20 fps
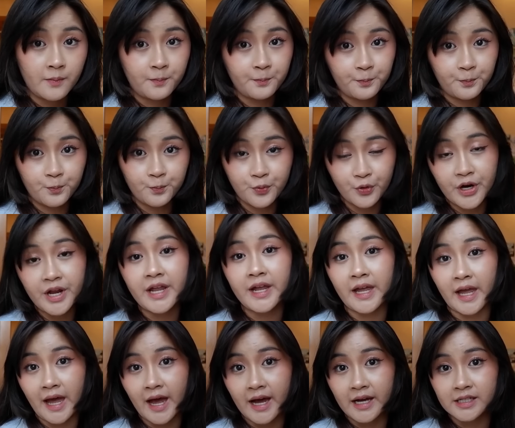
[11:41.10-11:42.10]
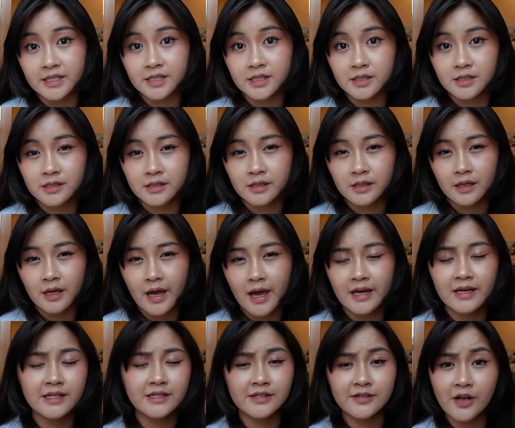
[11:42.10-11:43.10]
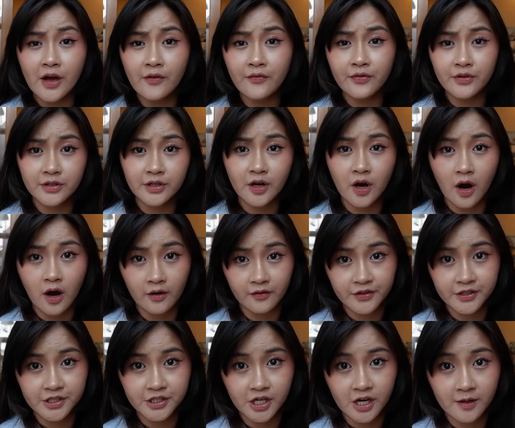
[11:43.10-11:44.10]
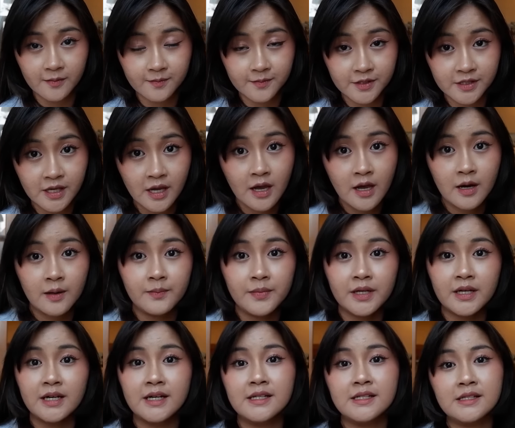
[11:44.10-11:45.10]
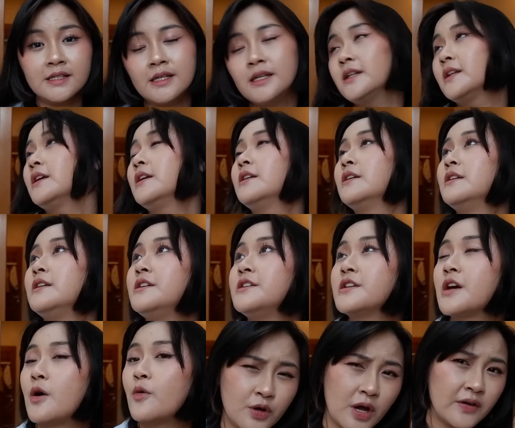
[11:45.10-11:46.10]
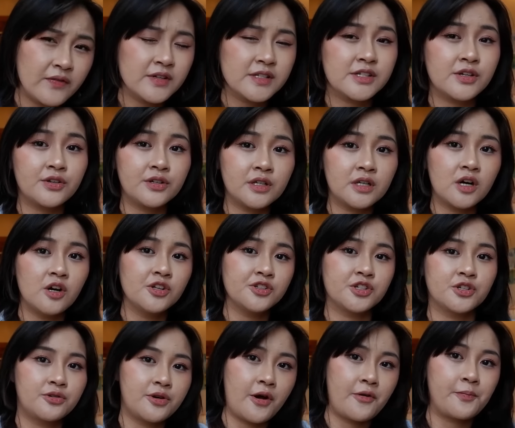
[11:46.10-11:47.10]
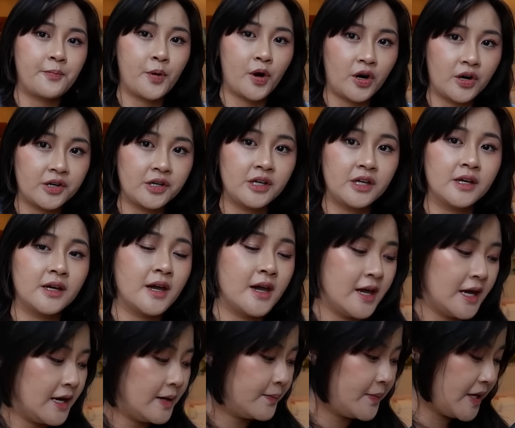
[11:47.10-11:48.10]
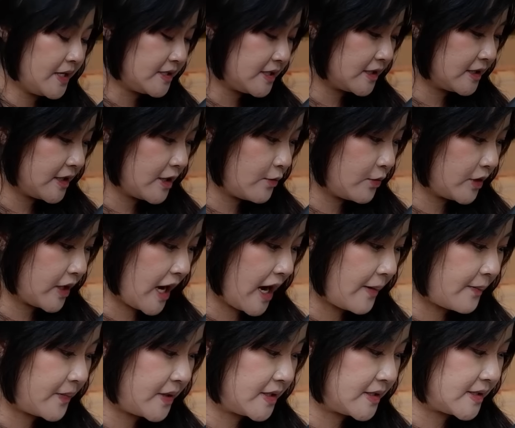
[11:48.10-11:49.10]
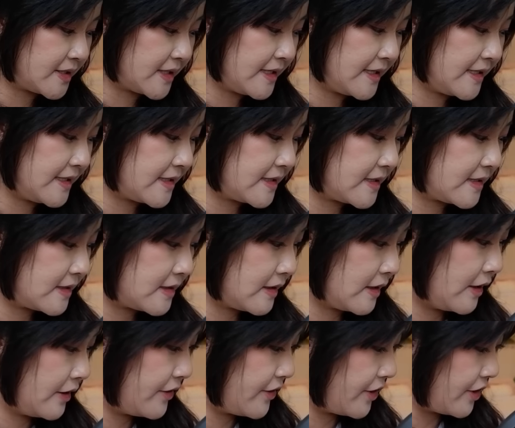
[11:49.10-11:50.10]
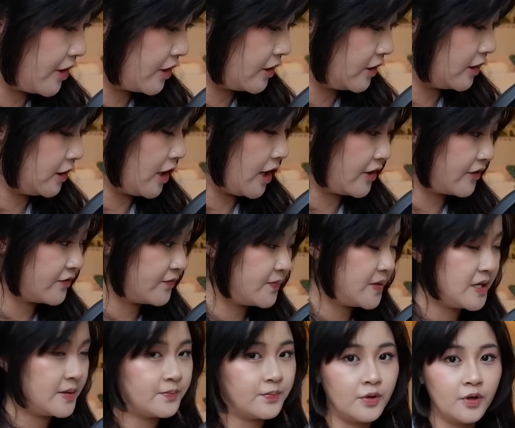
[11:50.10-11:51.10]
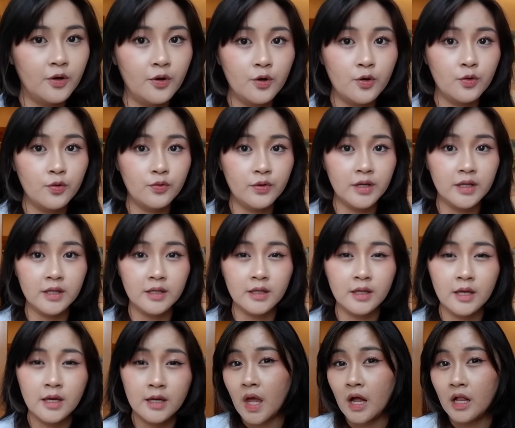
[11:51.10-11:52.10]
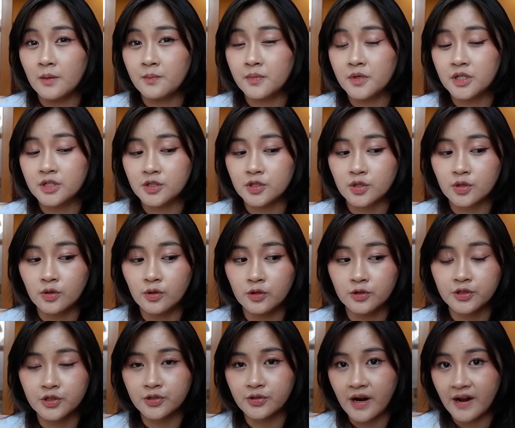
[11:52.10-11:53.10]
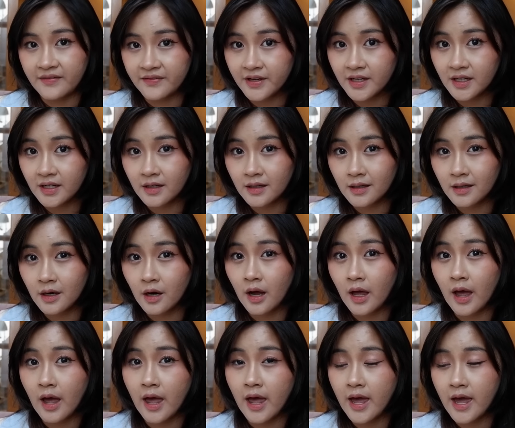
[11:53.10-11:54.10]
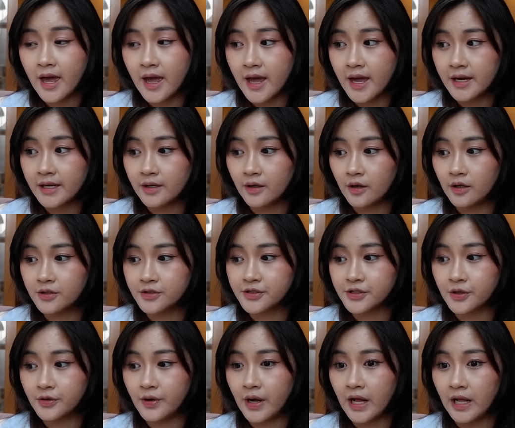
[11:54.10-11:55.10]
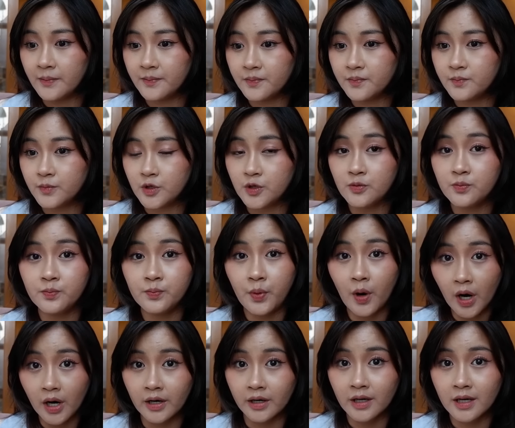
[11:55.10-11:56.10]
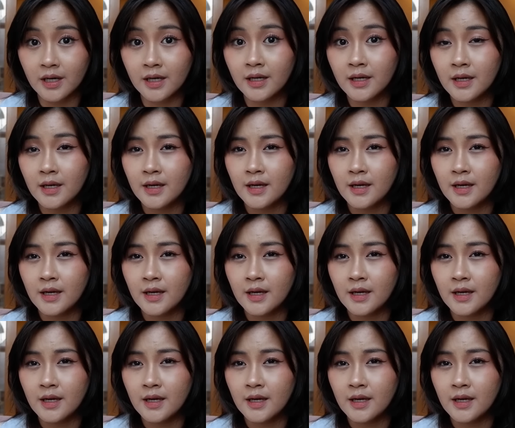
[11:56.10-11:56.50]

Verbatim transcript: bring cash. And it's not for the coffee shops because in Indonesia, we have a certain culture around parking. Basically, what happens is uh, there are a lot of people who will help control traffic and also help you park.